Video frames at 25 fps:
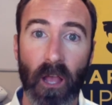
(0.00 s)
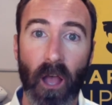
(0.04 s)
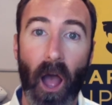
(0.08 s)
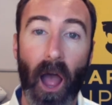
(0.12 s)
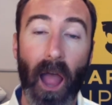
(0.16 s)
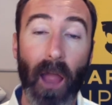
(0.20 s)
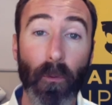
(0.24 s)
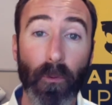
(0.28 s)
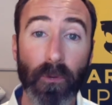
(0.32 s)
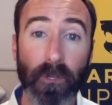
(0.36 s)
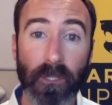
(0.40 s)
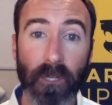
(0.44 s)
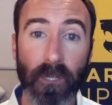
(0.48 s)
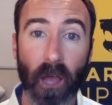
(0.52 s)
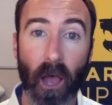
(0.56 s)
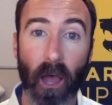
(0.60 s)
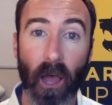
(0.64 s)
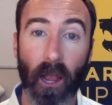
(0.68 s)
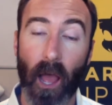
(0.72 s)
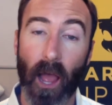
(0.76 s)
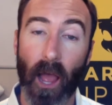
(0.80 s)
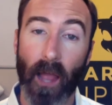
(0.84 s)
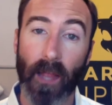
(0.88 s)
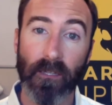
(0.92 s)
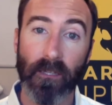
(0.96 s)
I was not.
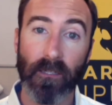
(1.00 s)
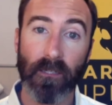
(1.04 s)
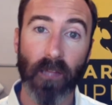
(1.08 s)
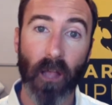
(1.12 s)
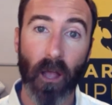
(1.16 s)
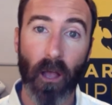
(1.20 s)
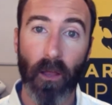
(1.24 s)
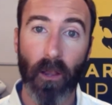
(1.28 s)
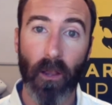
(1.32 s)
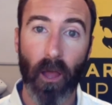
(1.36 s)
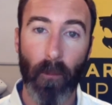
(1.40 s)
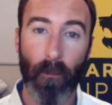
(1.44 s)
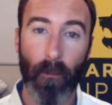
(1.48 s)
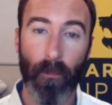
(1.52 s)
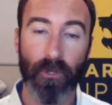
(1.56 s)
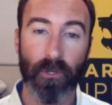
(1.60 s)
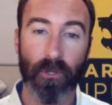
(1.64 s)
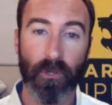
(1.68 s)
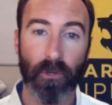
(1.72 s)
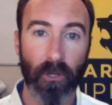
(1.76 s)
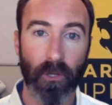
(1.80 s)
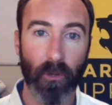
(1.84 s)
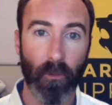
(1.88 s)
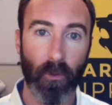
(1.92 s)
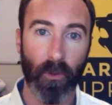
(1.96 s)
I saw an
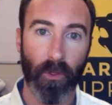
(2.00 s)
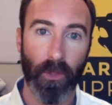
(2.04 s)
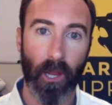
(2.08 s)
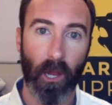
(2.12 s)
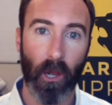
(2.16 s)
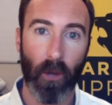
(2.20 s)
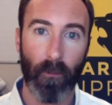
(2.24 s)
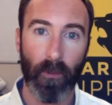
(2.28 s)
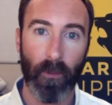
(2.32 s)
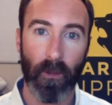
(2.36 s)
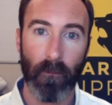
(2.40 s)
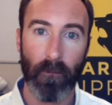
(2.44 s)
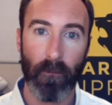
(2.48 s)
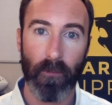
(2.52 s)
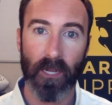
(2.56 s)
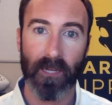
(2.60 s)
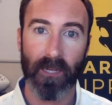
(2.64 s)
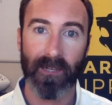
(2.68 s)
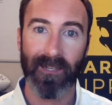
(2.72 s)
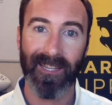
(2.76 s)
opportunity with Airbnb